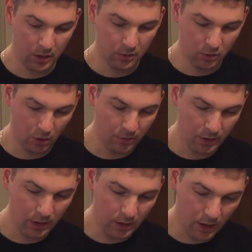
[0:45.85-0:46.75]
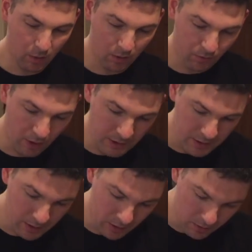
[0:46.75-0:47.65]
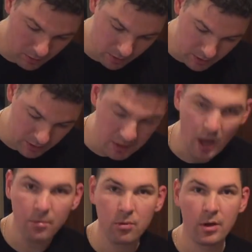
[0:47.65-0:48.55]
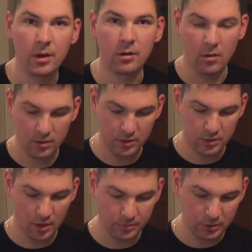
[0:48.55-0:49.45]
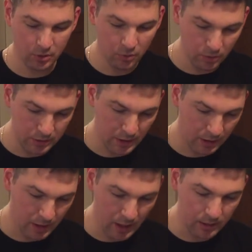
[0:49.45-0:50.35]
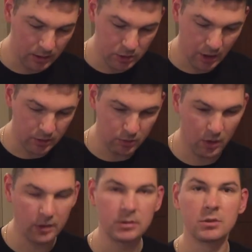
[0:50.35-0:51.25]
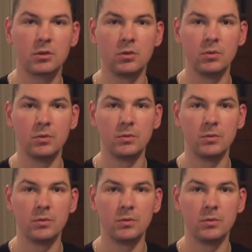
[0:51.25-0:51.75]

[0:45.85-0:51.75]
normally, however I see that there is a snap ring on the top, so we'll take that and try to unscrew.